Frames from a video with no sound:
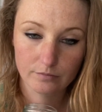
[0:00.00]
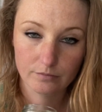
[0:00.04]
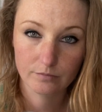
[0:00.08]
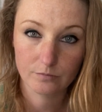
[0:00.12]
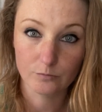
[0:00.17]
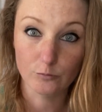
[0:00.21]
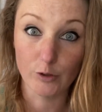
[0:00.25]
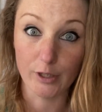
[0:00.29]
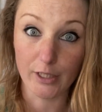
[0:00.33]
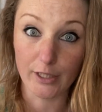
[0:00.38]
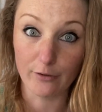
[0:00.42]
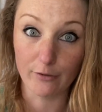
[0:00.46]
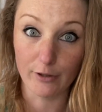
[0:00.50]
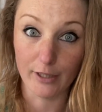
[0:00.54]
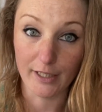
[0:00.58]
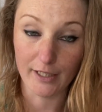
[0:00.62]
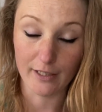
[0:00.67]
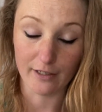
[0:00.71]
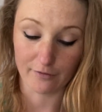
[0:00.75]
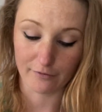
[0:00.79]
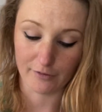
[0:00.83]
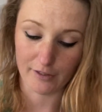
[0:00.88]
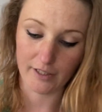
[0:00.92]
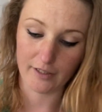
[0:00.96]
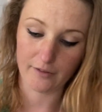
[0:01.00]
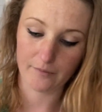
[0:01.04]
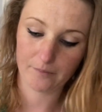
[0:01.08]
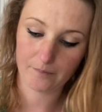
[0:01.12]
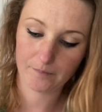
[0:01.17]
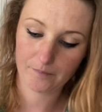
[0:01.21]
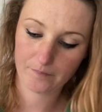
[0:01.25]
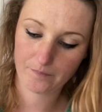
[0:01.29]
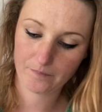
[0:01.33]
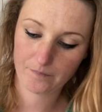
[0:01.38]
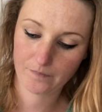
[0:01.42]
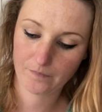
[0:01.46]
Really, really lovely. And
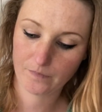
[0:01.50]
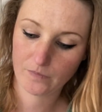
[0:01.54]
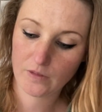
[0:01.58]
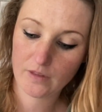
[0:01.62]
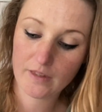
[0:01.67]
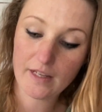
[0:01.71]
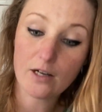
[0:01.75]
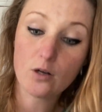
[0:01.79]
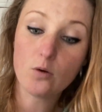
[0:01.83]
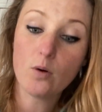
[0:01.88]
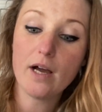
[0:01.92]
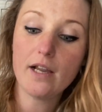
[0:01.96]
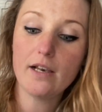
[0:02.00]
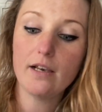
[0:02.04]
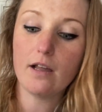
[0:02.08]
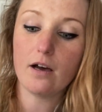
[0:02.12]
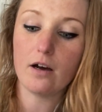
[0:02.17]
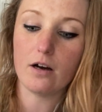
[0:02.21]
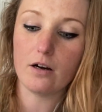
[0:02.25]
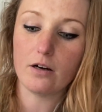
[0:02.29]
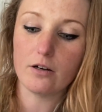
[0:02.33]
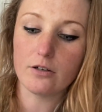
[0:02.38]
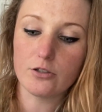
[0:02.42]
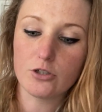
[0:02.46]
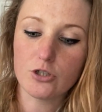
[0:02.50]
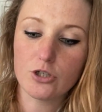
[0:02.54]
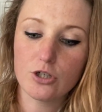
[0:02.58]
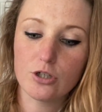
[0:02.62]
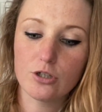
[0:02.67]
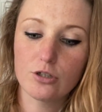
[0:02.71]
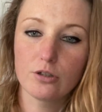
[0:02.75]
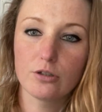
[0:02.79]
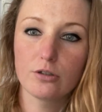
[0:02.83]
they're quite large,